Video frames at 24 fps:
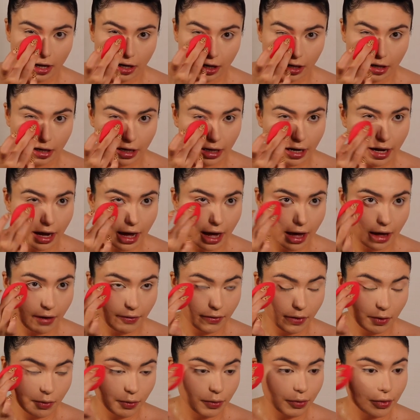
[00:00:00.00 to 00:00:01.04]
You're gonna
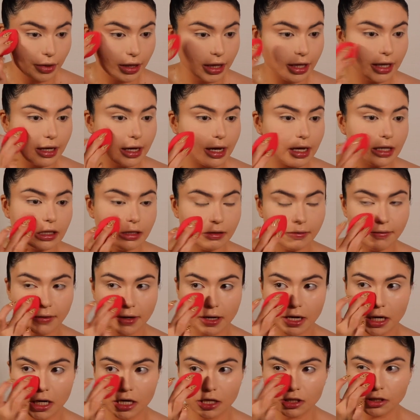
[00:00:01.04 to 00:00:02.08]
have a really nice
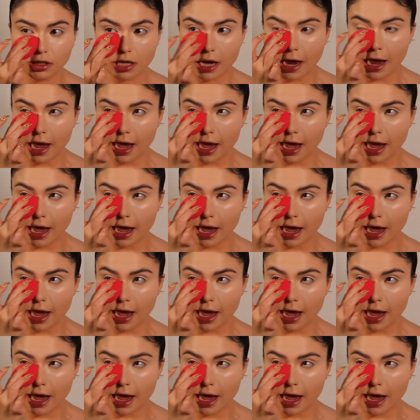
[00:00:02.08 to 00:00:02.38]
finish